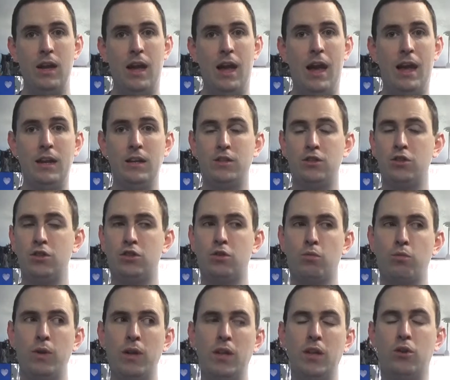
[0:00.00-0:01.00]
And it's just a
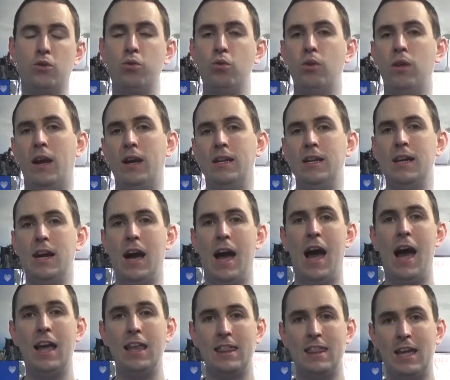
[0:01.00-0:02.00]
really cool idea,
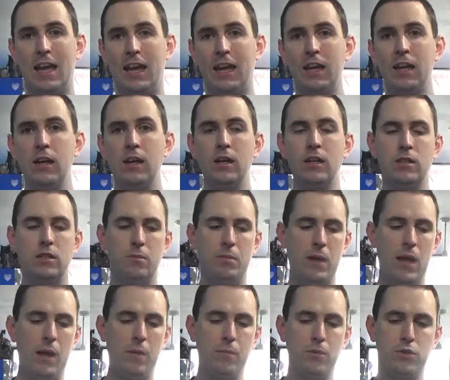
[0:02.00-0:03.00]
I think, to be
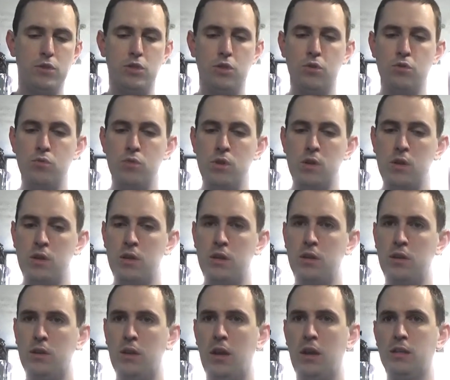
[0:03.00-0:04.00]
able to
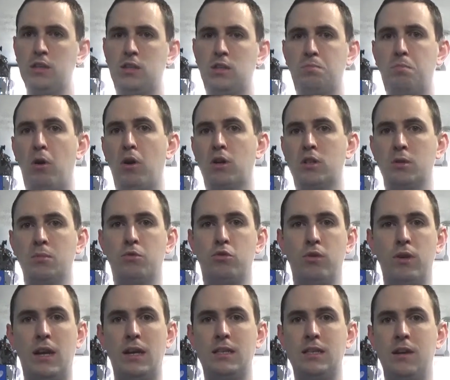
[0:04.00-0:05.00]
spark some
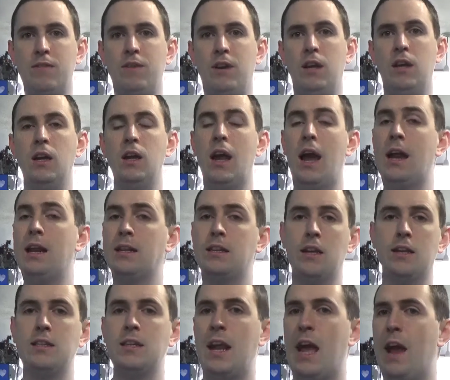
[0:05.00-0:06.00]
creativity. And it
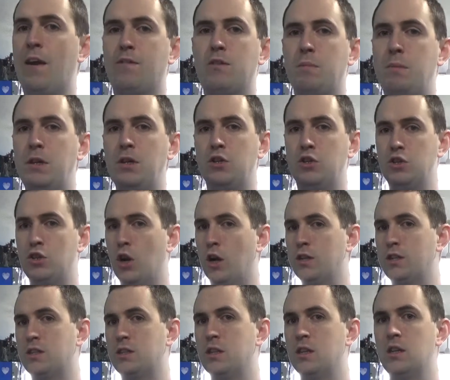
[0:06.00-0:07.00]
doesn't have to be
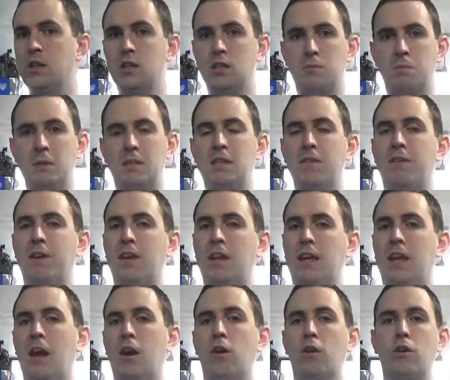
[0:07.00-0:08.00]
just specifically
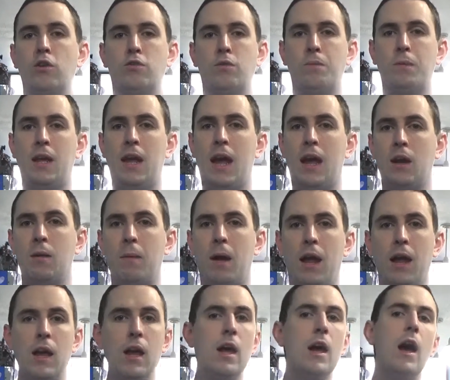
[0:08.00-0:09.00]
characters from the
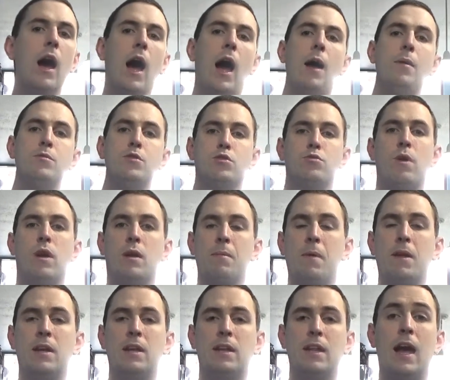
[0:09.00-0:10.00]
anime. I'm just
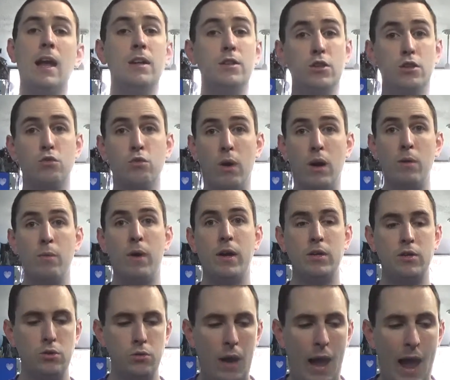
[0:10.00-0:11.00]
recommending that as a great way
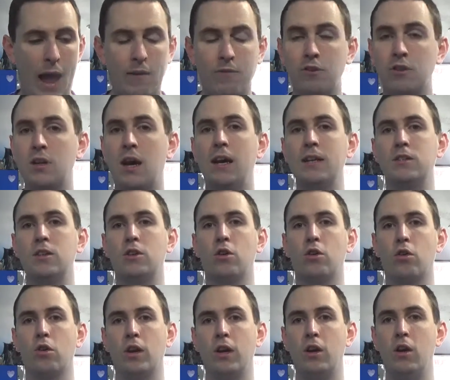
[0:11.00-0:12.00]
to advertise it
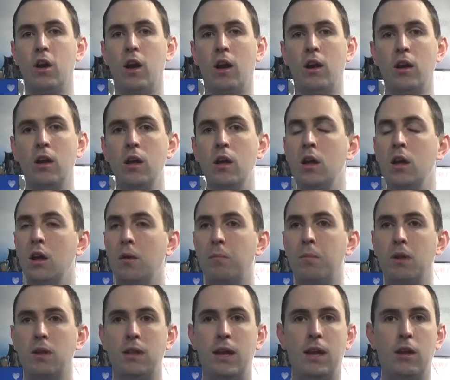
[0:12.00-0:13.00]
early on.
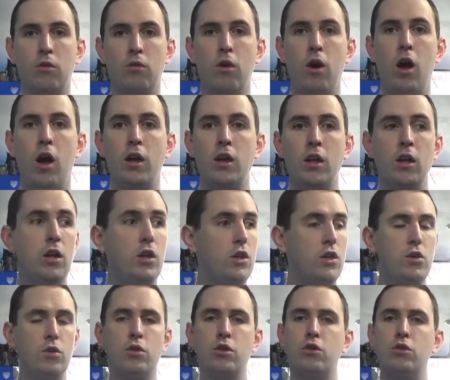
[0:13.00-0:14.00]
But later on,
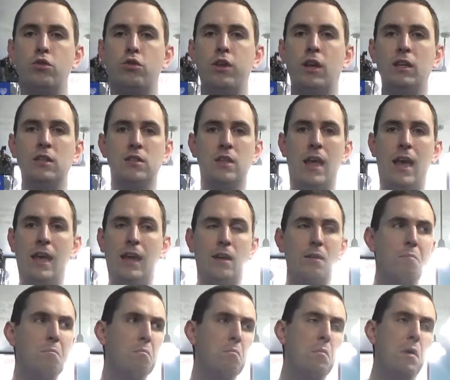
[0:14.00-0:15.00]
you could do things
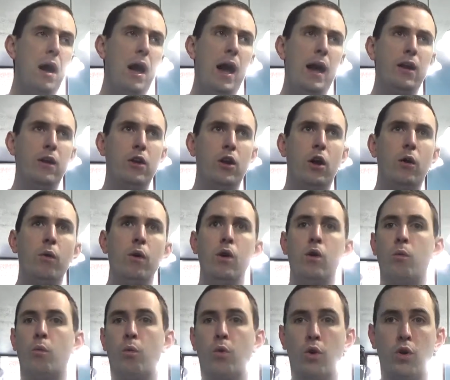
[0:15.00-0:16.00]
like, I don't
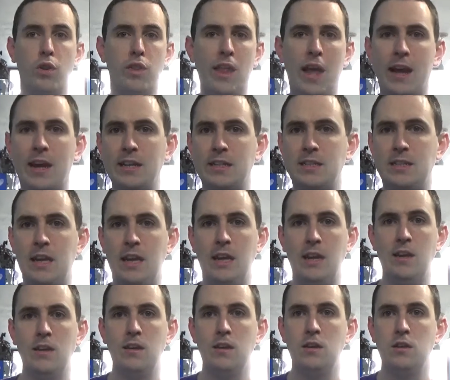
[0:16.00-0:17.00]
know, World
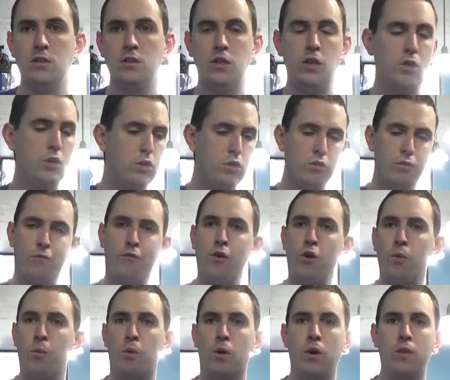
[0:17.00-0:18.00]
Legacy. So you could do the
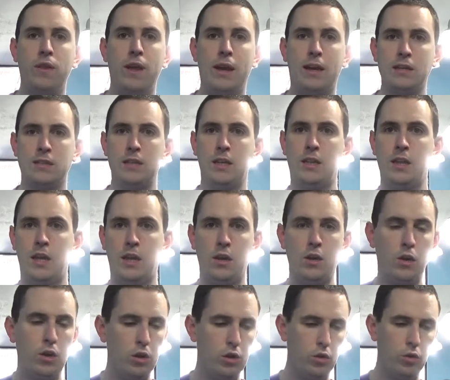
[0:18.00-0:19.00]
full World Legacy thing. You
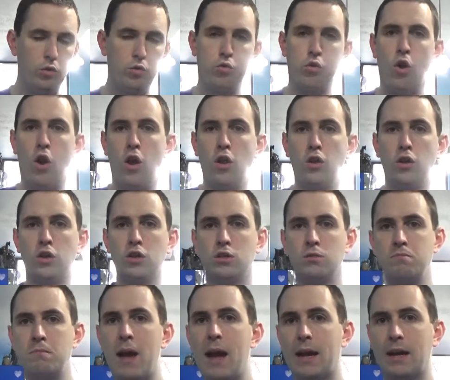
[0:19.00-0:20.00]
could do Crawlers,
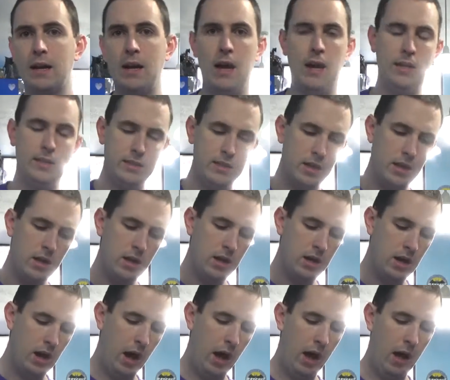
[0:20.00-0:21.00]
Mech Knights,
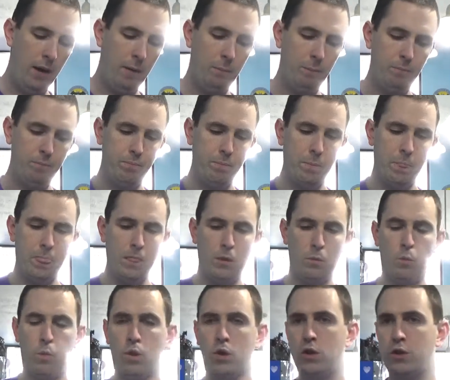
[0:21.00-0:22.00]

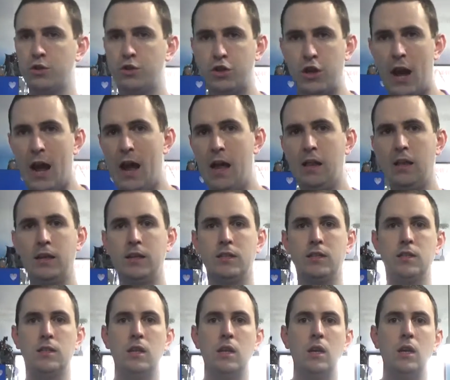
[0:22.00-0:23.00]
World
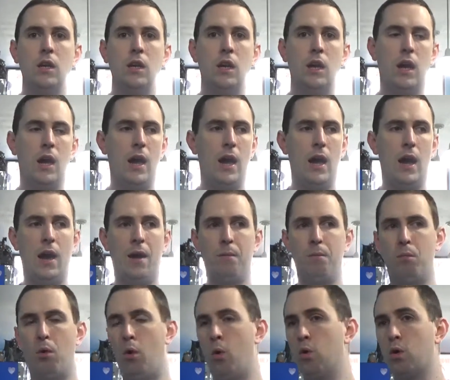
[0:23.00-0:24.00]
Chalice,
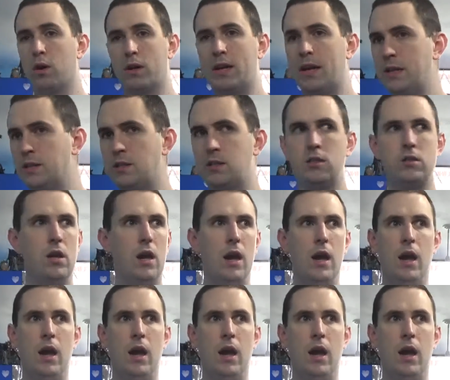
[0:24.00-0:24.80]
Orchist,